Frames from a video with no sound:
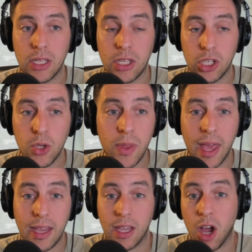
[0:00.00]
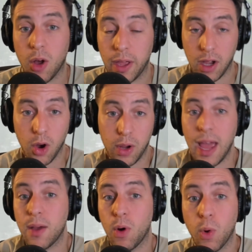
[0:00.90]
you then can go like,
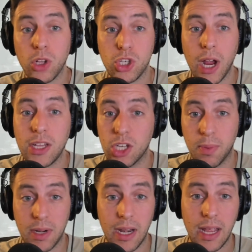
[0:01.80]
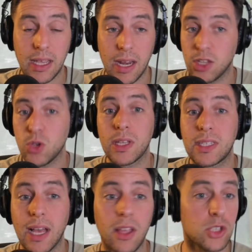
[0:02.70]
okay, well, we'll trade you, but it ain't, and you can
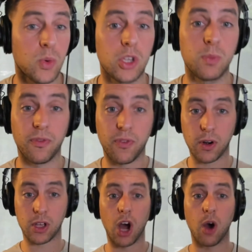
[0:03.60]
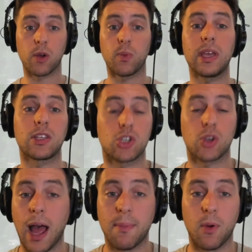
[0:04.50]
tell us where you prefer to go and we can
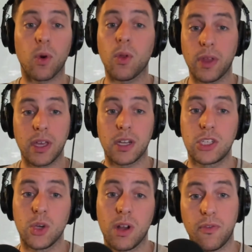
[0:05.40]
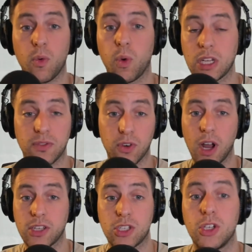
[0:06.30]
try, but we're only going to do it if it works for
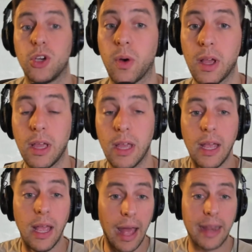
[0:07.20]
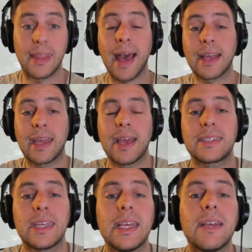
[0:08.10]
us too. And in that
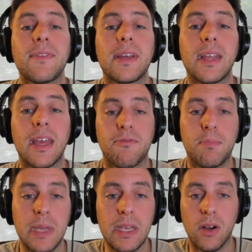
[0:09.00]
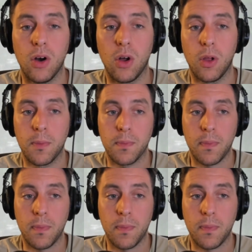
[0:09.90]
case, even if Beal